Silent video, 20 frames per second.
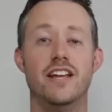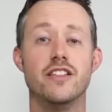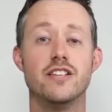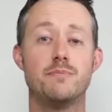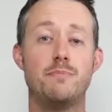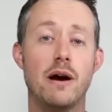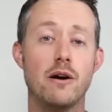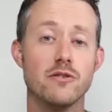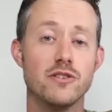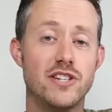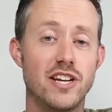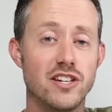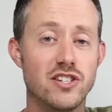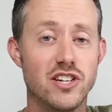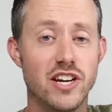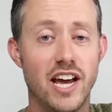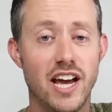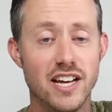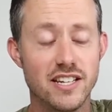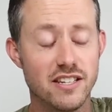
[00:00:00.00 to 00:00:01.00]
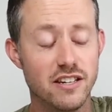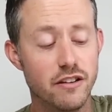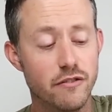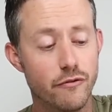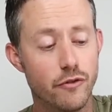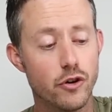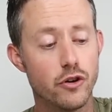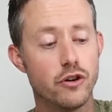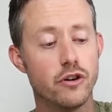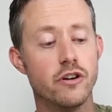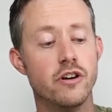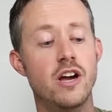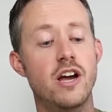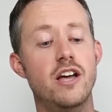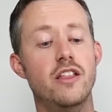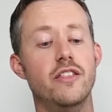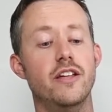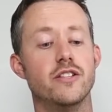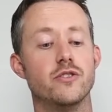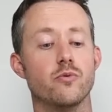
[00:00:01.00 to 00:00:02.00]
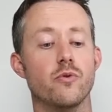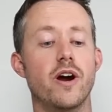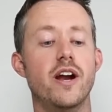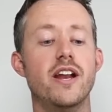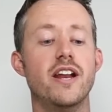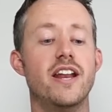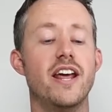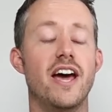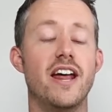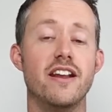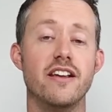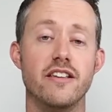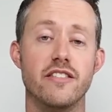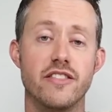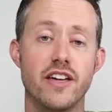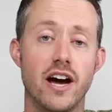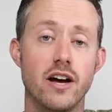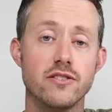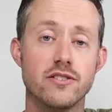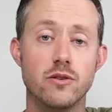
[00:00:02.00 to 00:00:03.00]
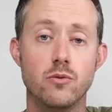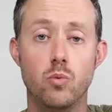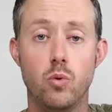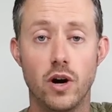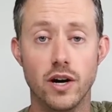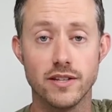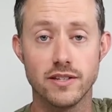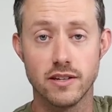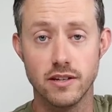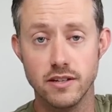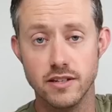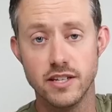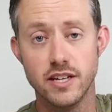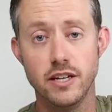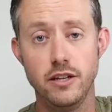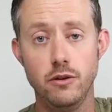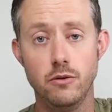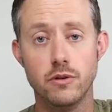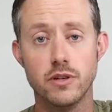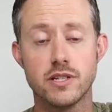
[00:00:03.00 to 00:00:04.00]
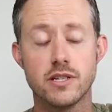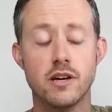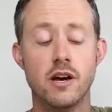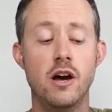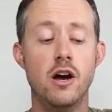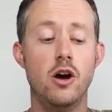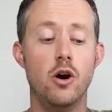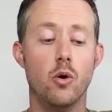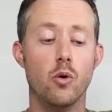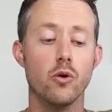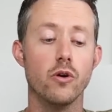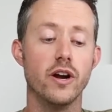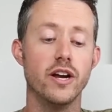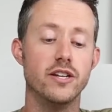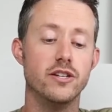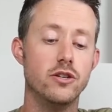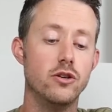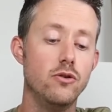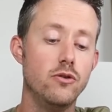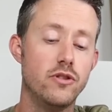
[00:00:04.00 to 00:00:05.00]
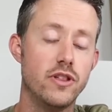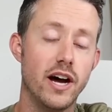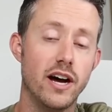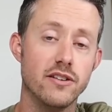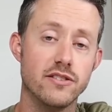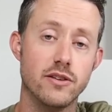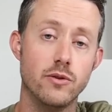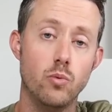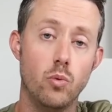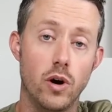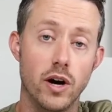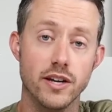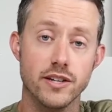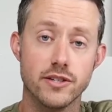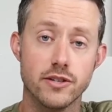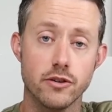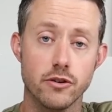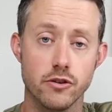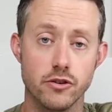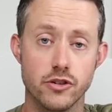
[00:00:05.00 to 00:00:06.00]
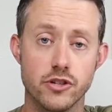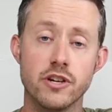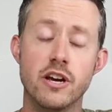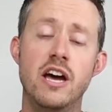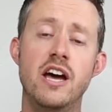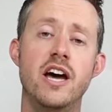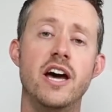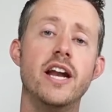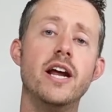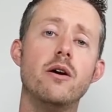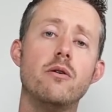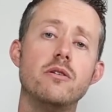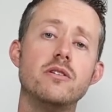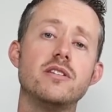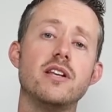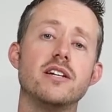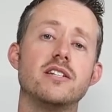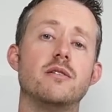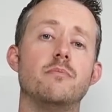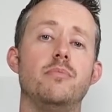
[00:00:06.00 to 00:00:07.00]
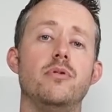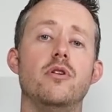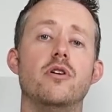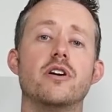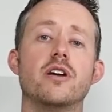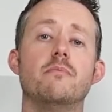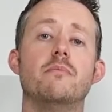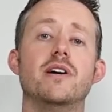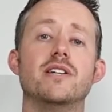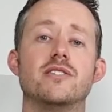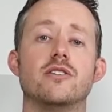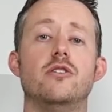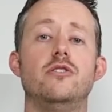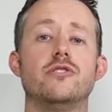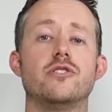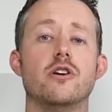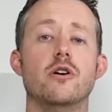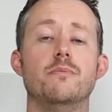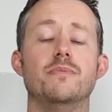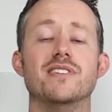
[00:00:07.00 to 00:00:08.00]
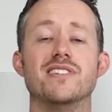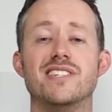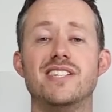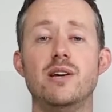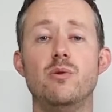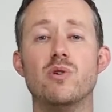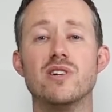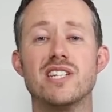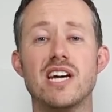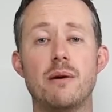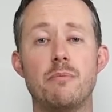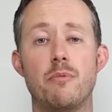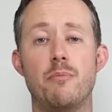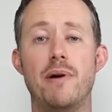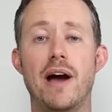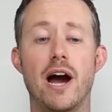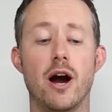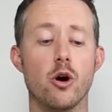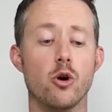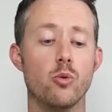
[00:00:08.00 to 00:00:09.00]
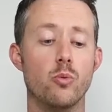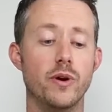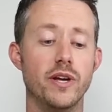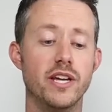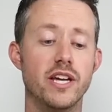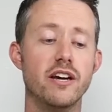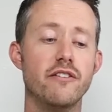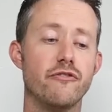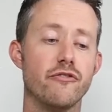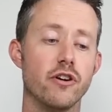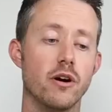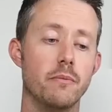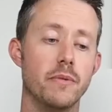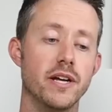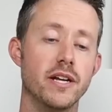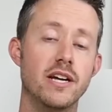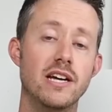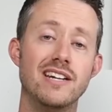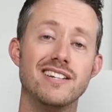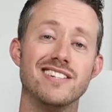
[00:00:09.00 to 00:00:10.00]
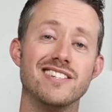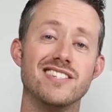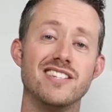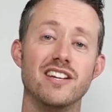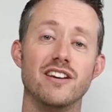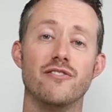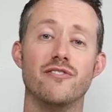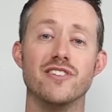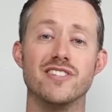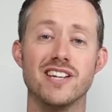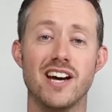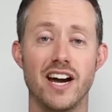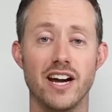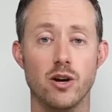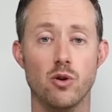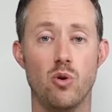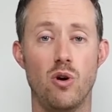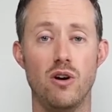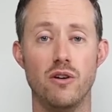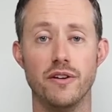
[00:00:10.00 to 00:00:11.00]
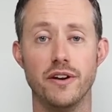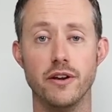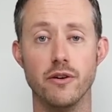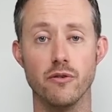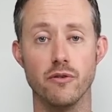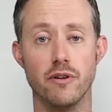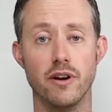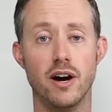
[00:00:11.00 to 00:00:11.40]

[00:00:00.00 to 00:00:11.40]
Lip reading: Now this power station has an inverter that's rated at 1,000 watts continuous or a 2,000 watt surge. And I always like to plug in my oscilloscope to see what type of power we get from it to see if it's high quality or